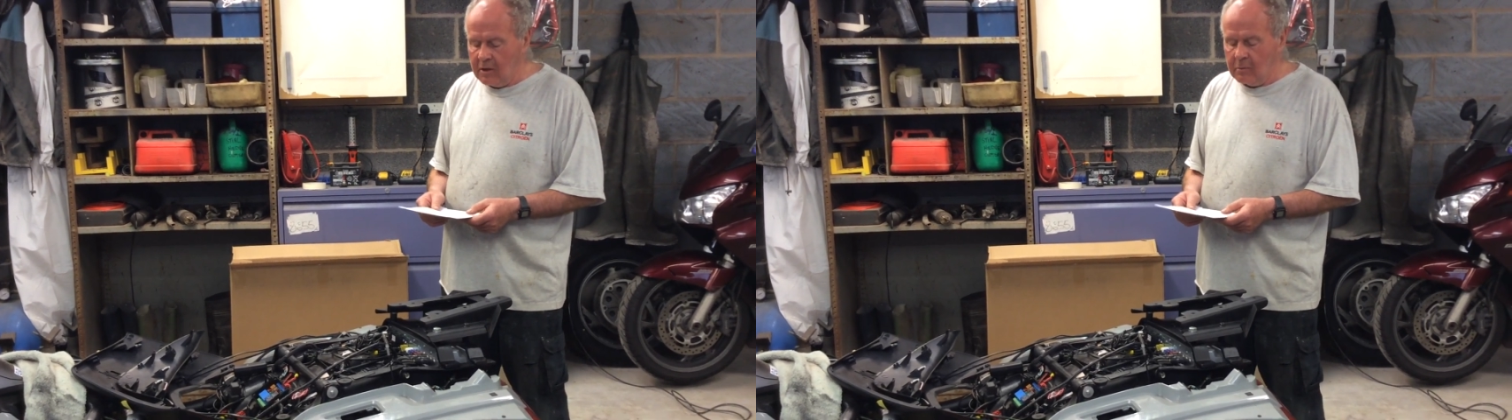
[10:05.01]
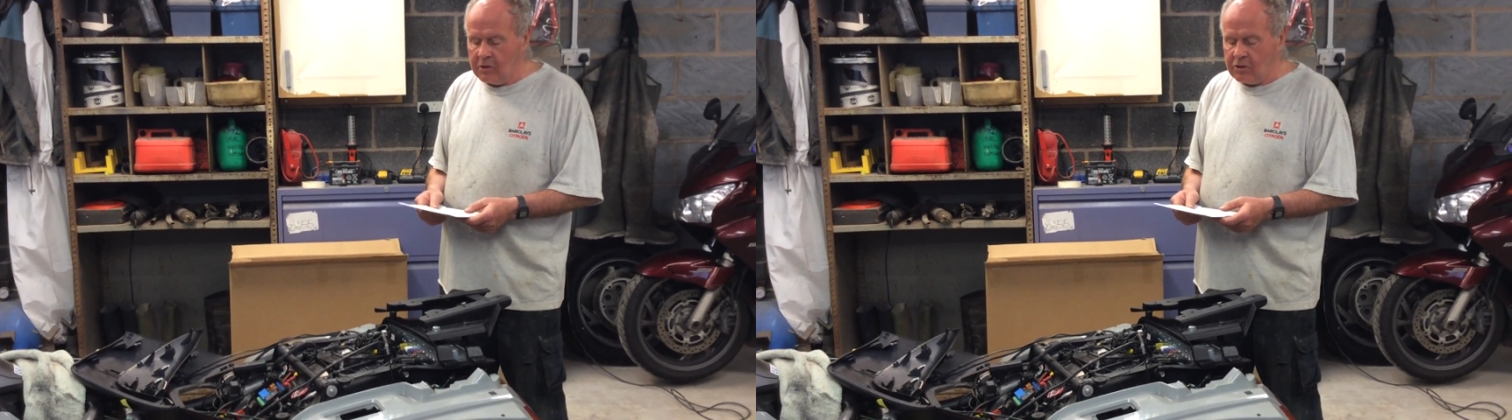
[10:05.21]

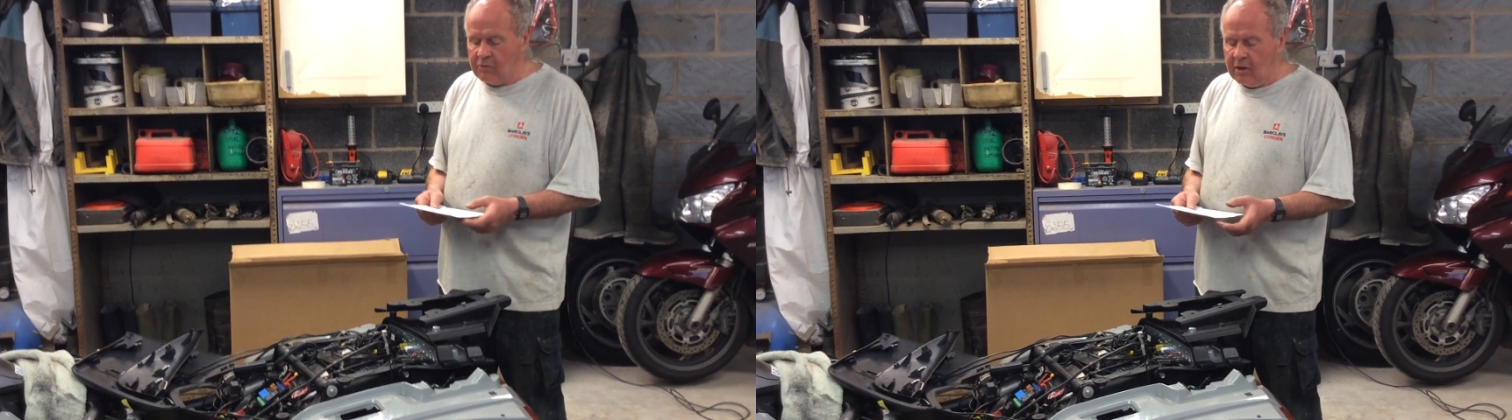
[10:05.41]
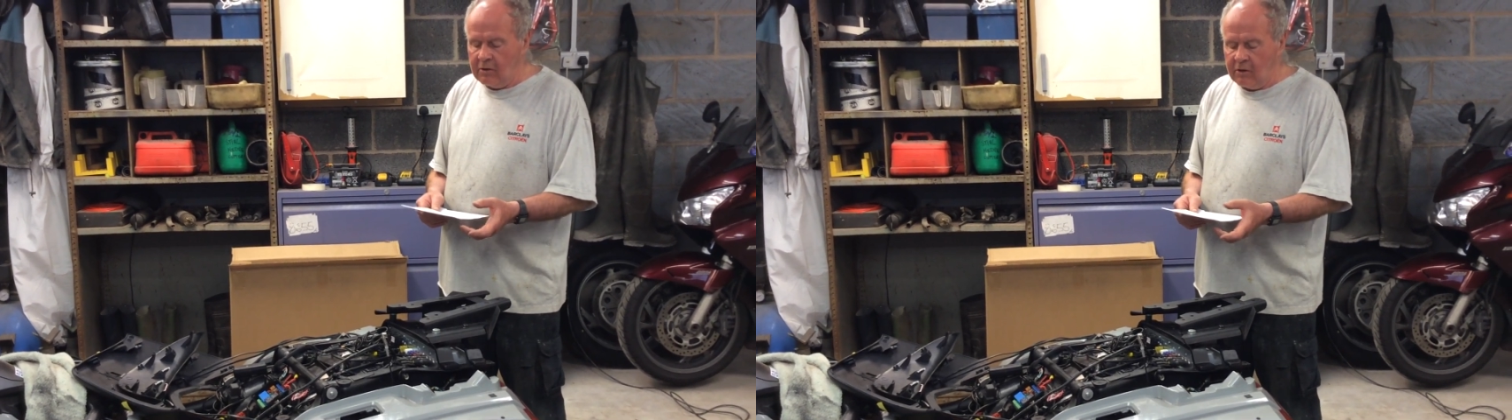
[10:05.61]

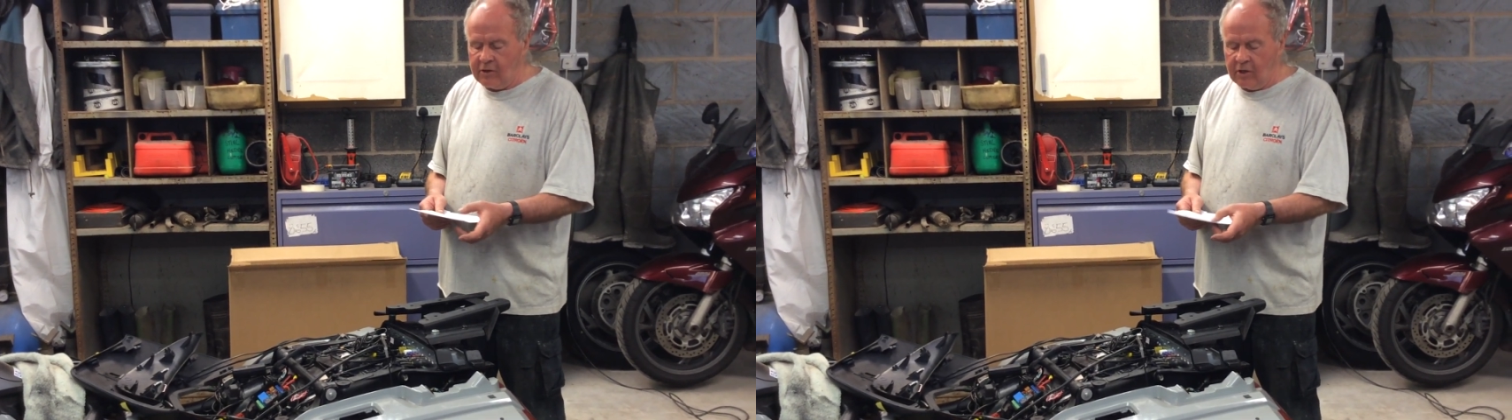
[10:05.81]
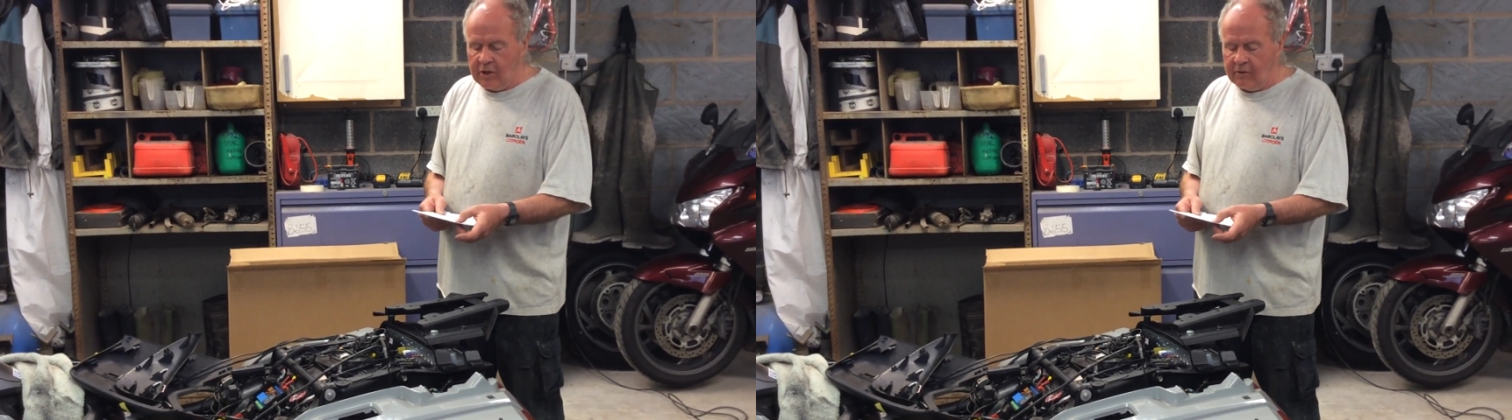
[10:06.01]

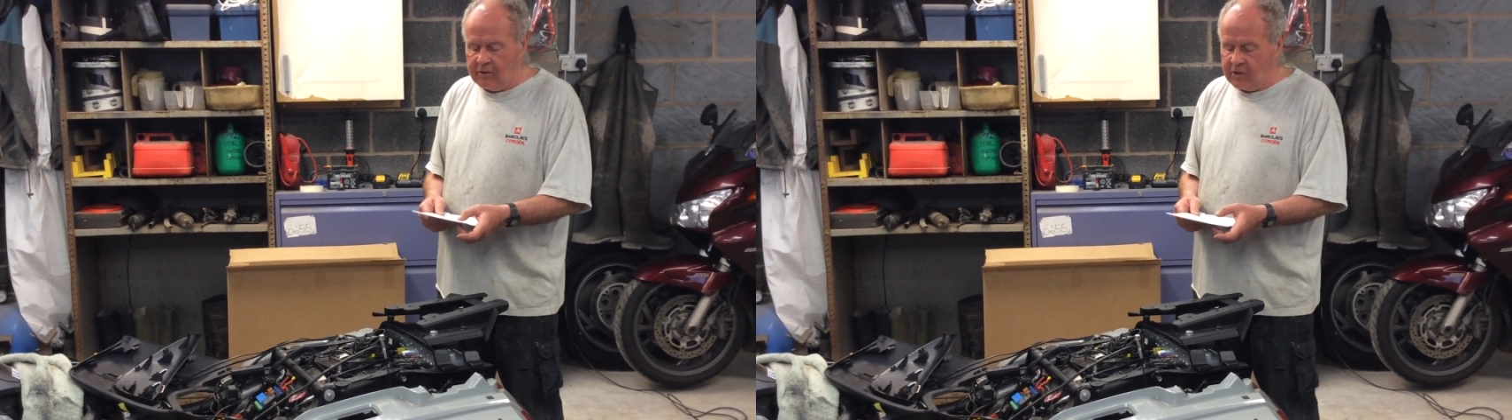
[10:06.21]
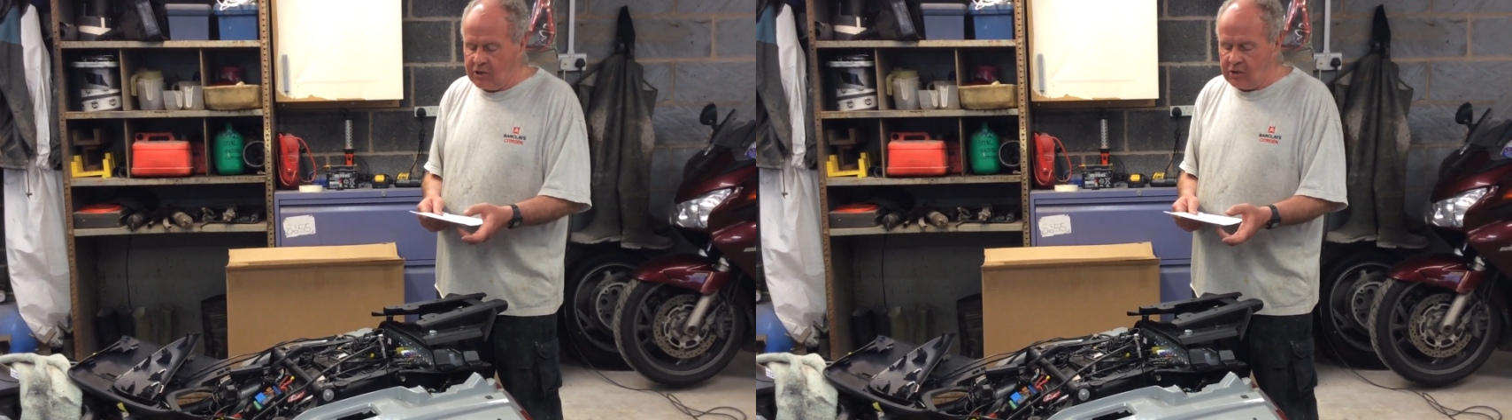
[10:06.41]
£330
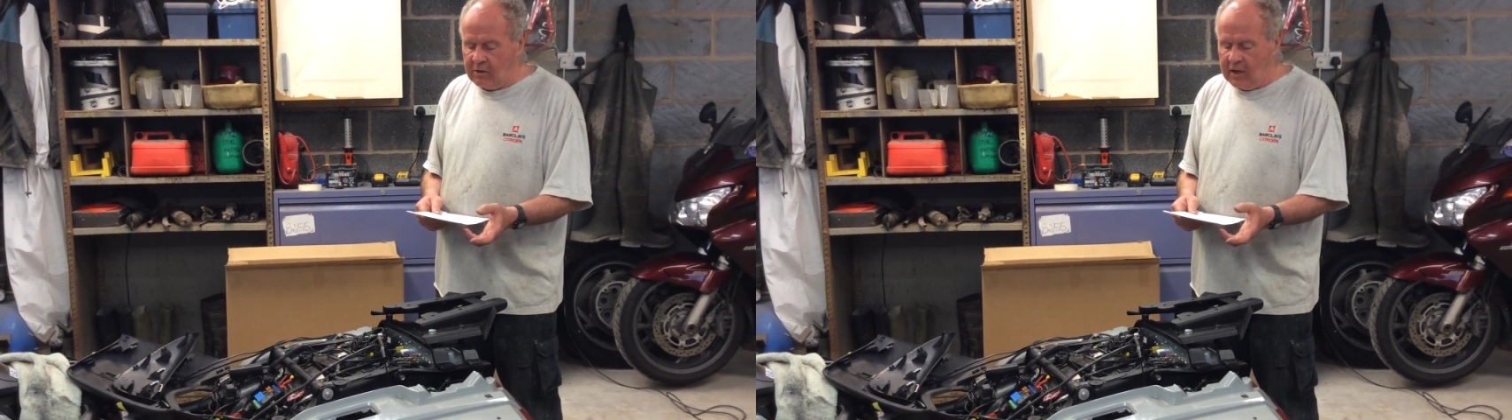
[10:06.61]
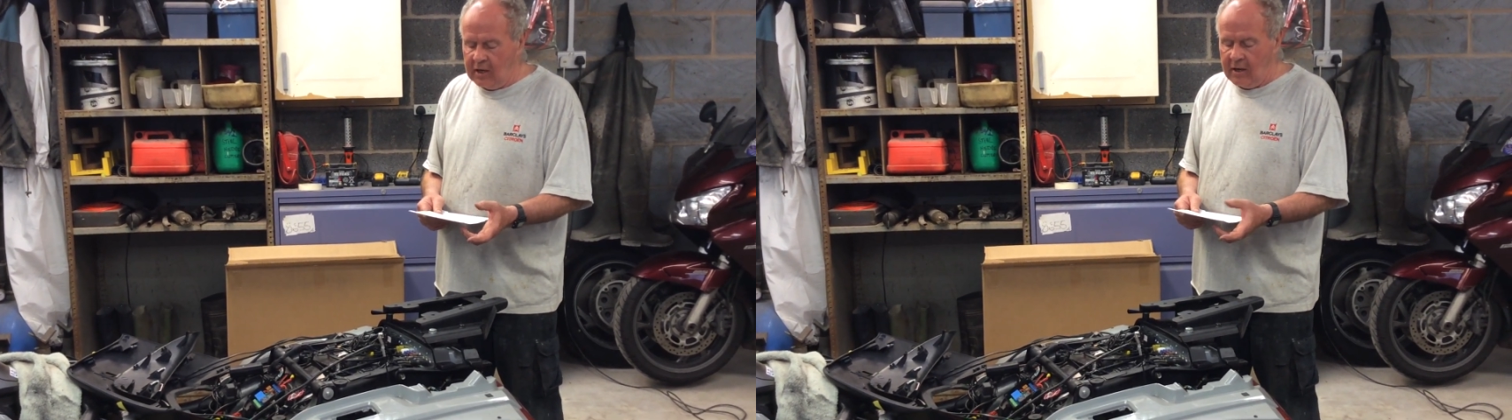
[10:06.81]
for the
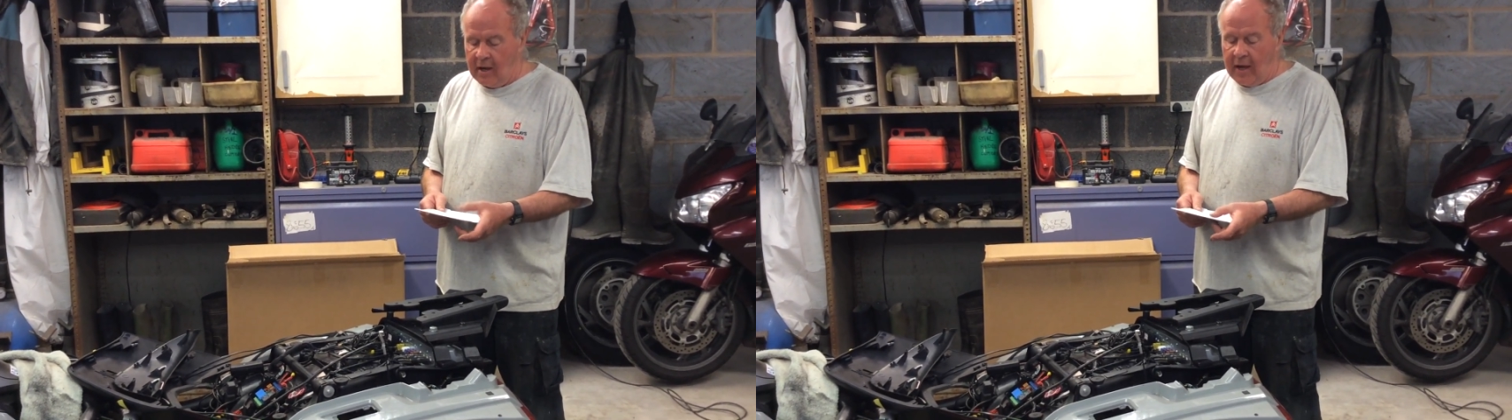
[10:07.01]
screen,